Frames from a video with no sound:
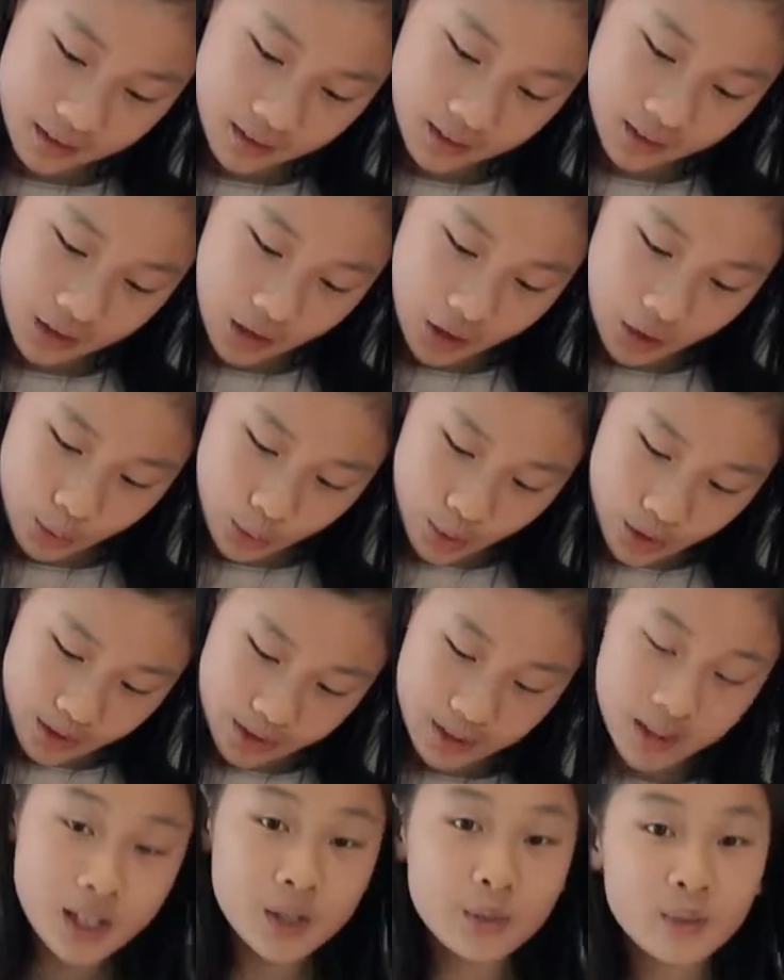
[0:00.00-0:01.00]
So
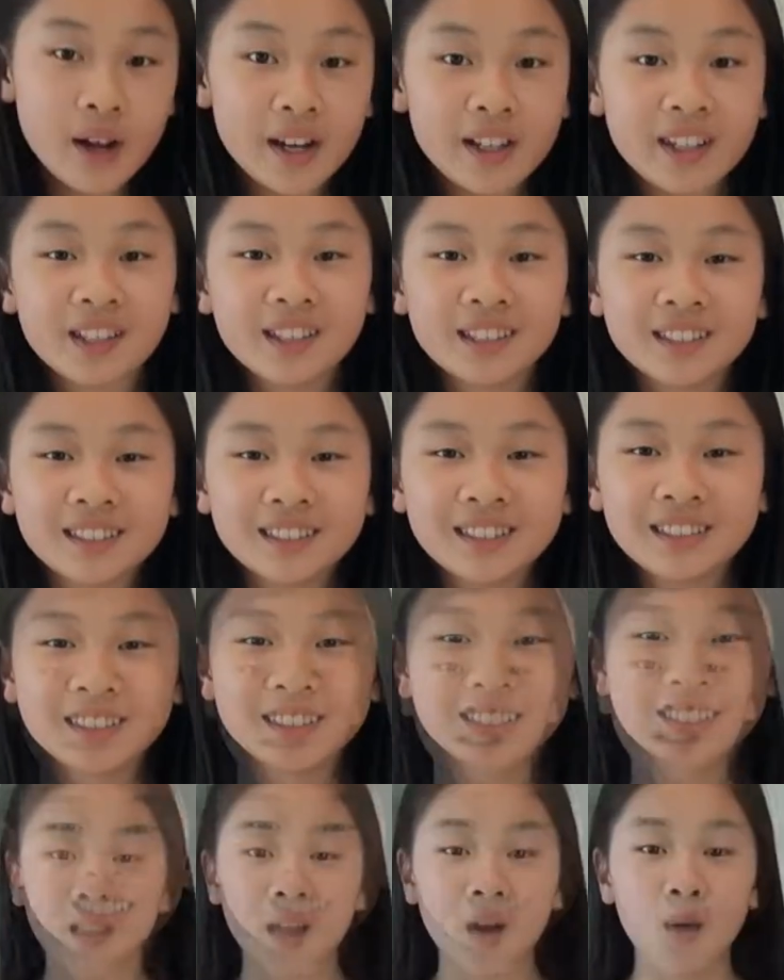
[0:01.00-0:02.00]
this is ready.
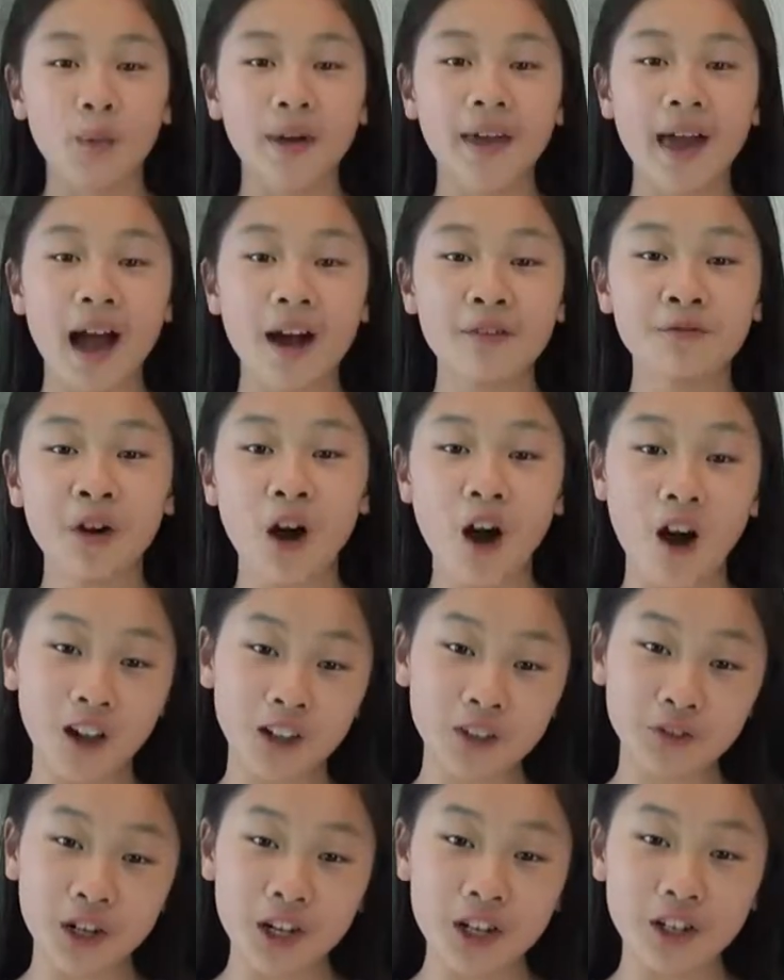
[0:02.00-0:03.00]
We have all
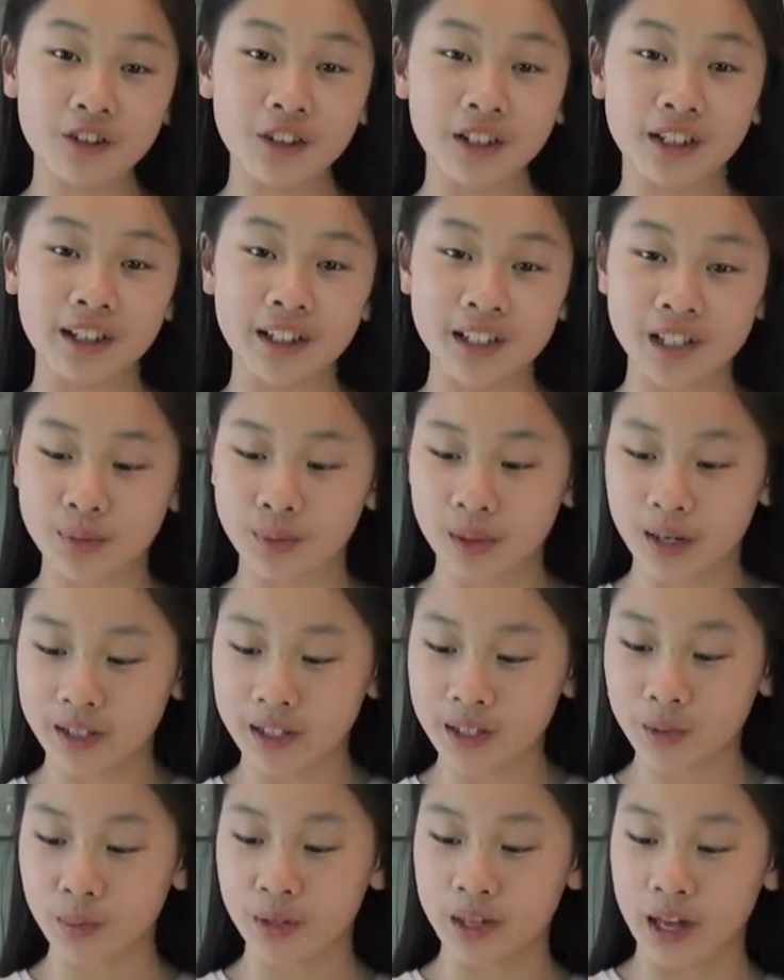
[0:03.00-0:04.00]
of our ingredients
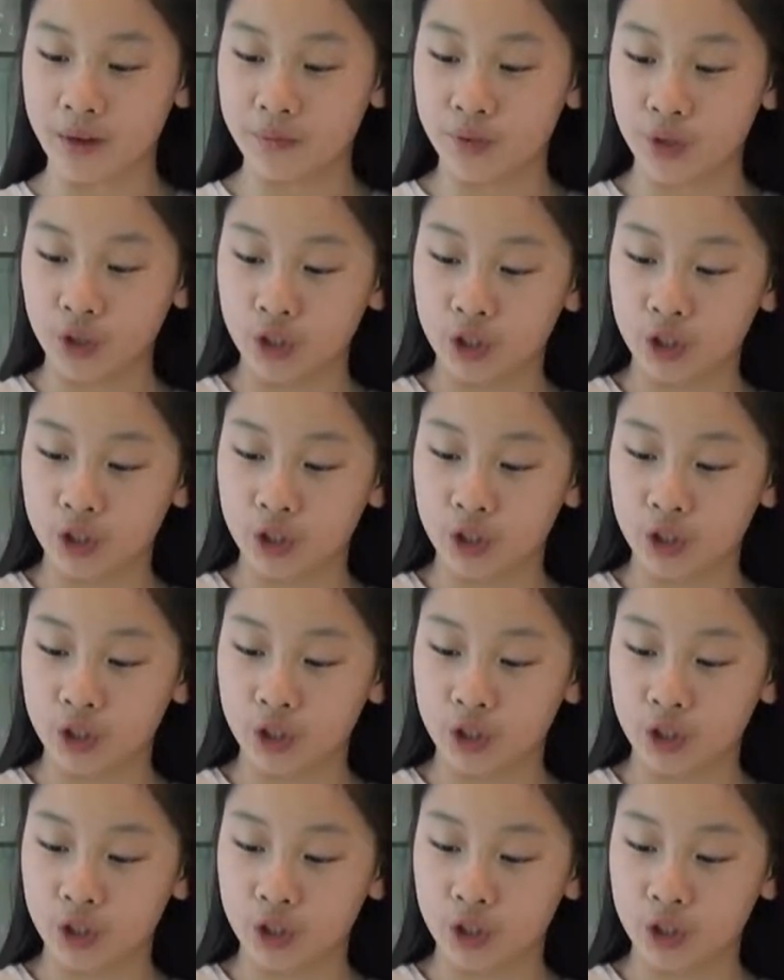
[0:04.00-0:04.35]
ready. We have the